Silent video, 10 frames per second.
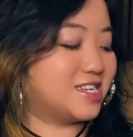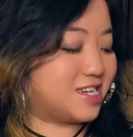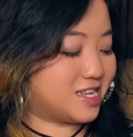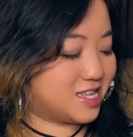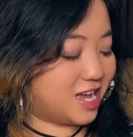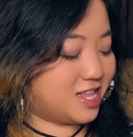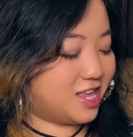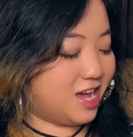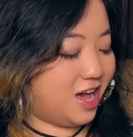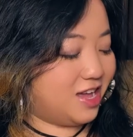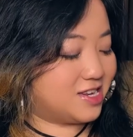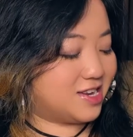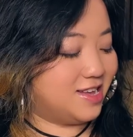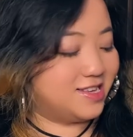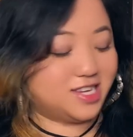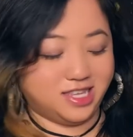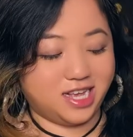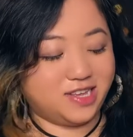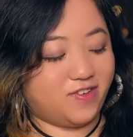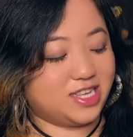Just like the Just
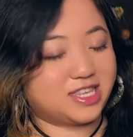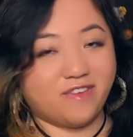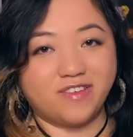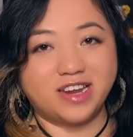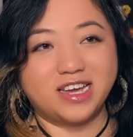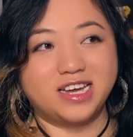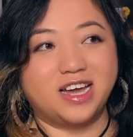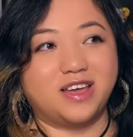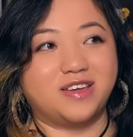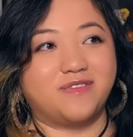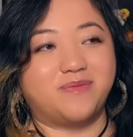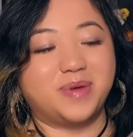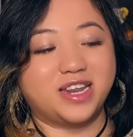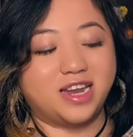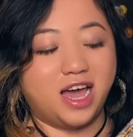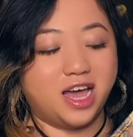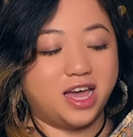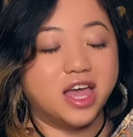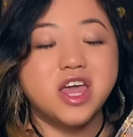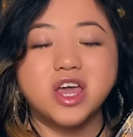like for Stephanie, I've been
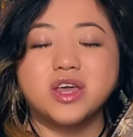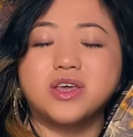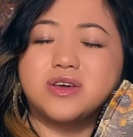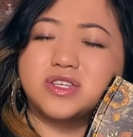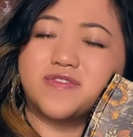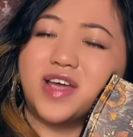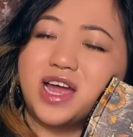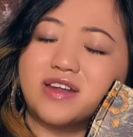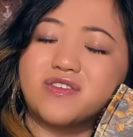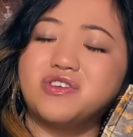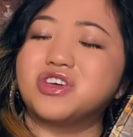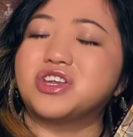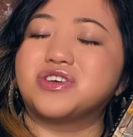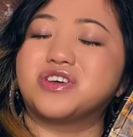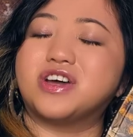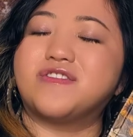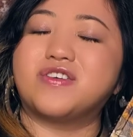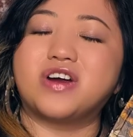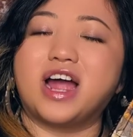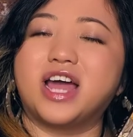a huge fan of Hooky Duke
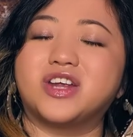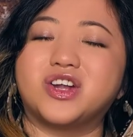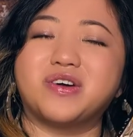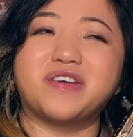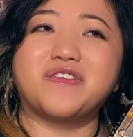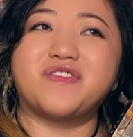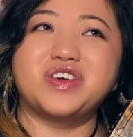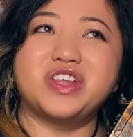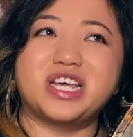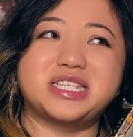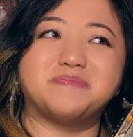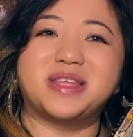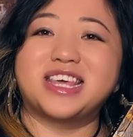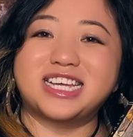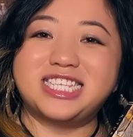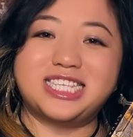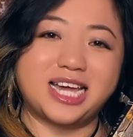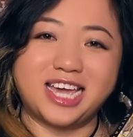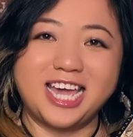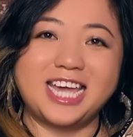for, I don't know, I feel like it's been like a
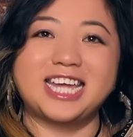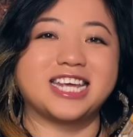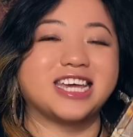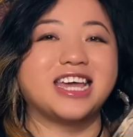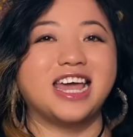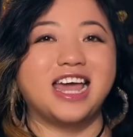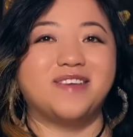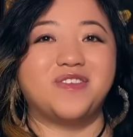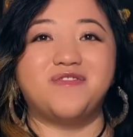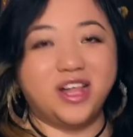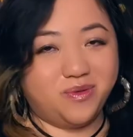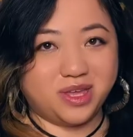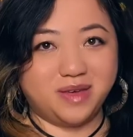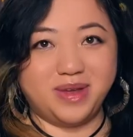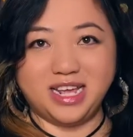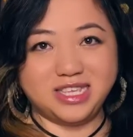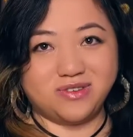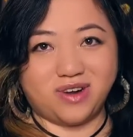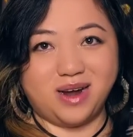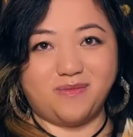decade. I've been following them on
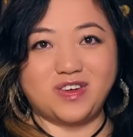Instagram